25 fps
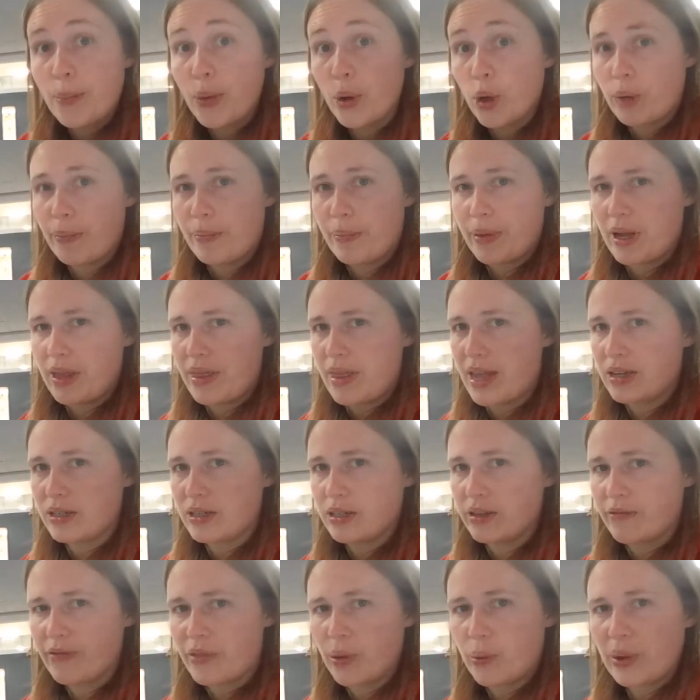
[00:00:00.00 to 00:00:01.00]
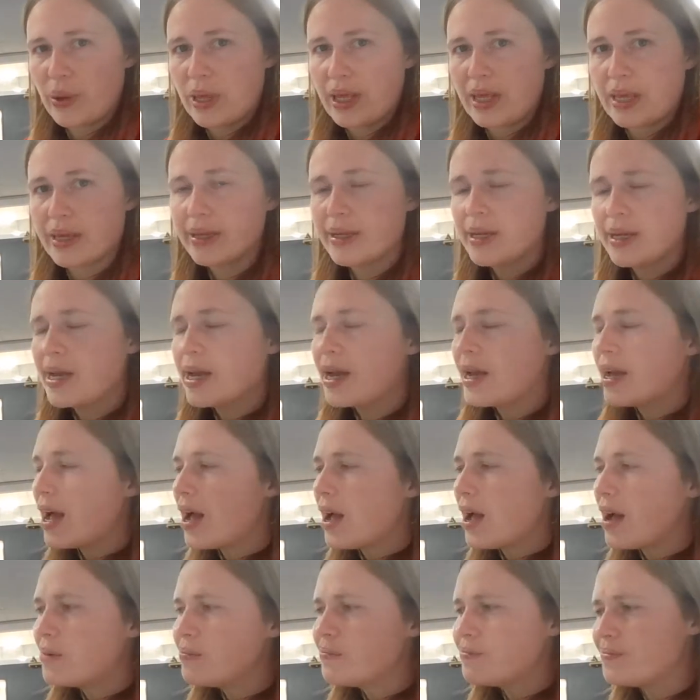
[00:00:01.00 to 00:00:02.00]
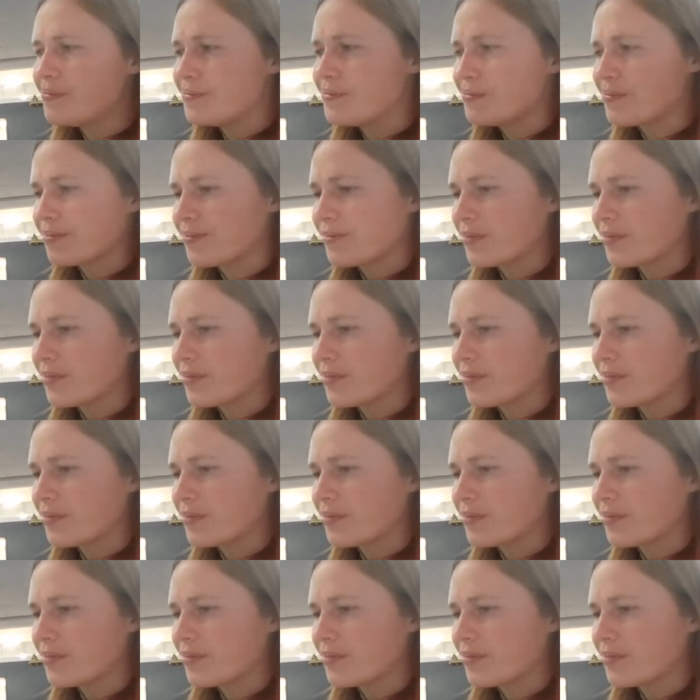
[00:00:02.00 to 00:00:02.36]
book by the end of the week,